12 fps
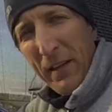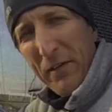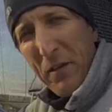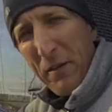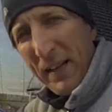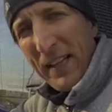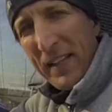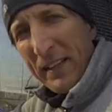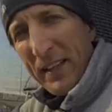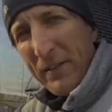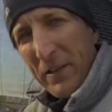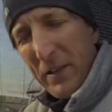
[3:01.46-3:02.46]
after three o'clock in
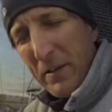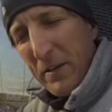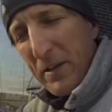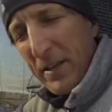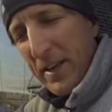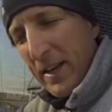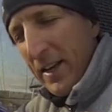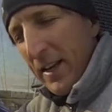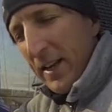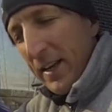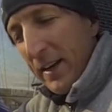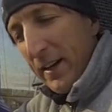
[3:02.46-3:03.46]
the afternoon.
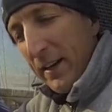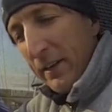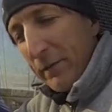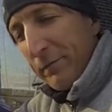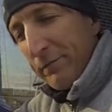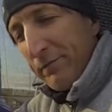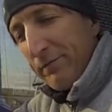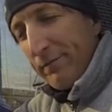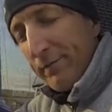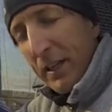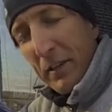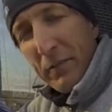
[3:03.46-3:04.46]
Um,
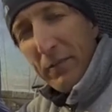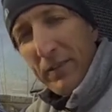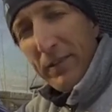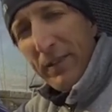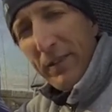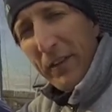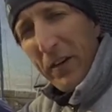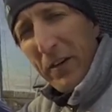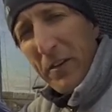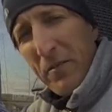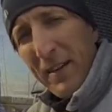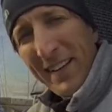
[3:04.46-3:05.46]
you know,
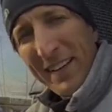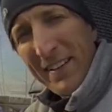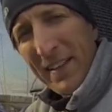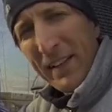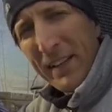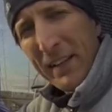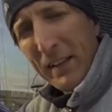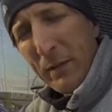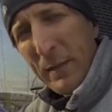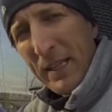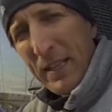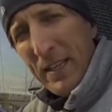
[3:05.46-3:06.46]
starting to run out of daylight a little
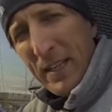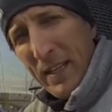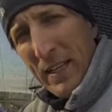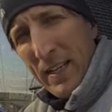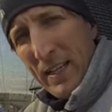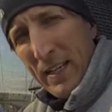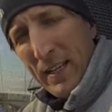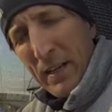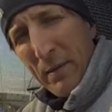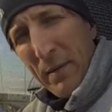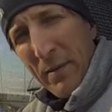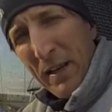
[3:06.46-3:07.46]
bit. Uh,
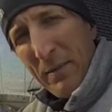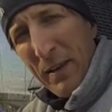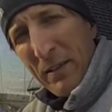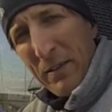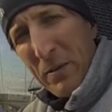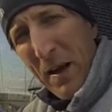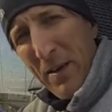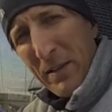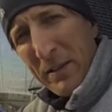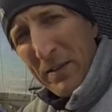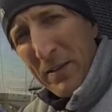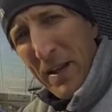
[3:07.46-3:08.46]
maybe got about two
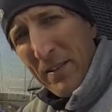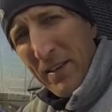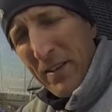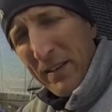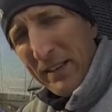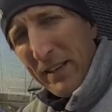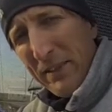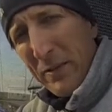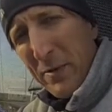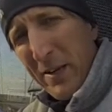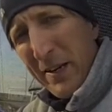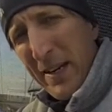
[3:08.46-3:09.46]
hours, two and a half hours left to
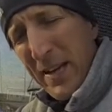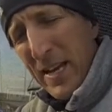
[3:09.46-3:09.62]
work,